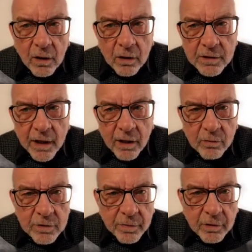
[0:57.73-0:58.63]
The clock
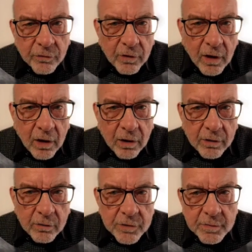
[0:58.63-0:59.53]
tower was built for a
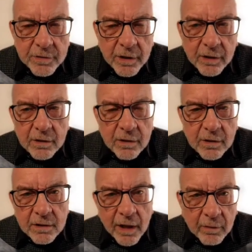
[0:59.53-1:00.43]
clock that was presented to
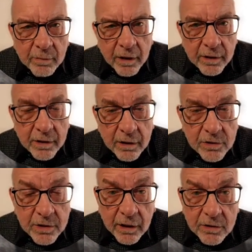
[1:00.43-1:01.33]
the town by the
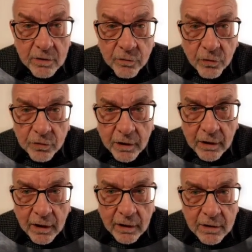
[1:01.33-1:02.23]
Dutch states in
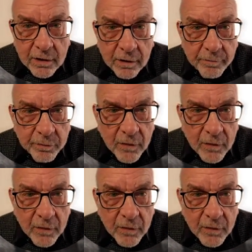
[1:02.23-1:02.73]
1490.